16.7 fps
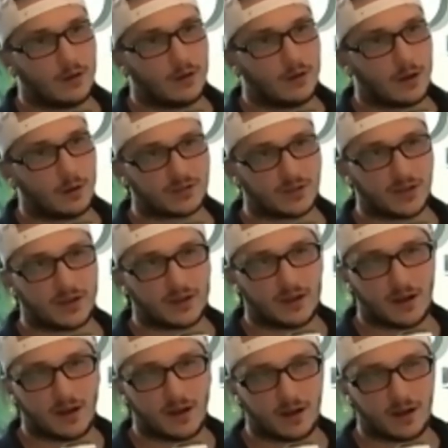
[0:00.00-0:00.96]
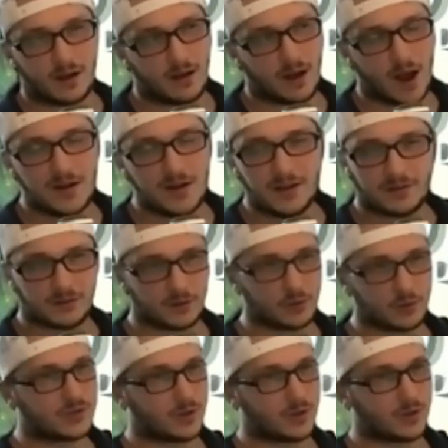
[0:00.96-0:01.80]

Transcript: I was like, I need to do